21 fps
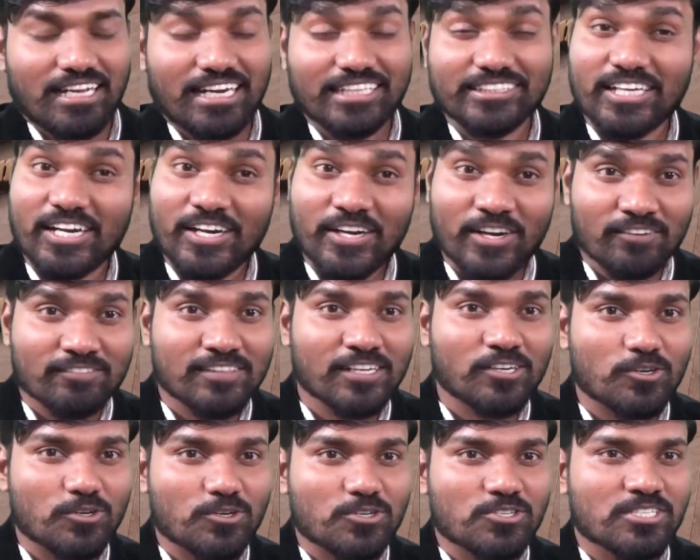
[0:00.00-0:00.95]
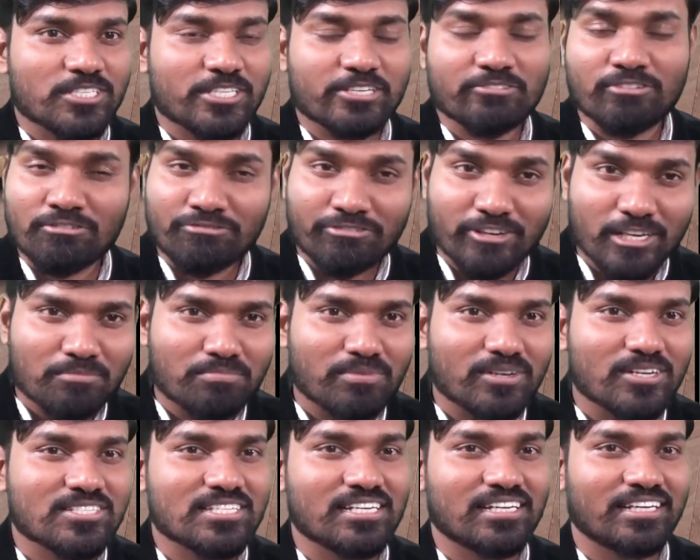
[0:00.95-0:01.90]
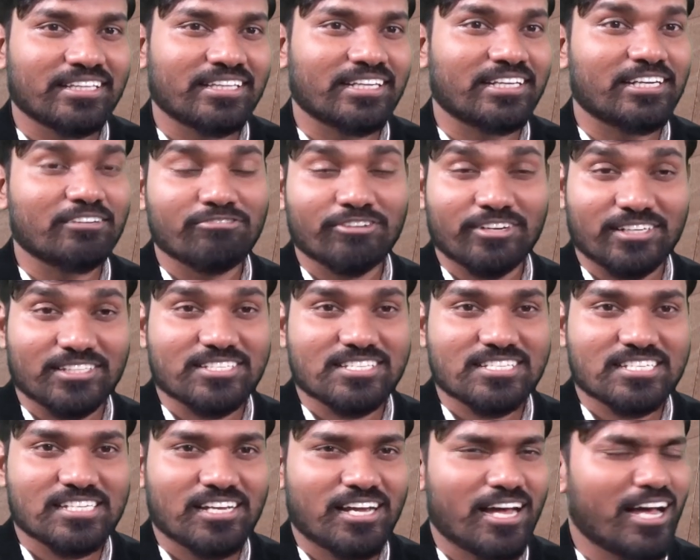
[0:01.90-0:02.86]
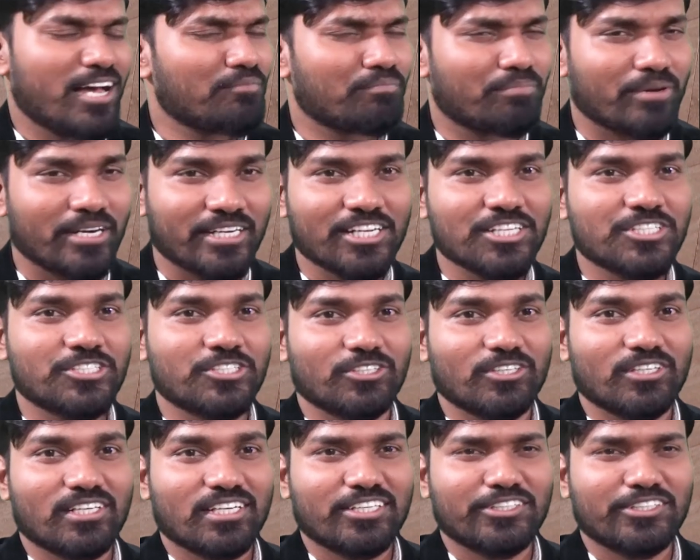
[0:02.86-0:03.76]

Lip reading: At the end of the course, you will feel personally the difference. I'm pretty sure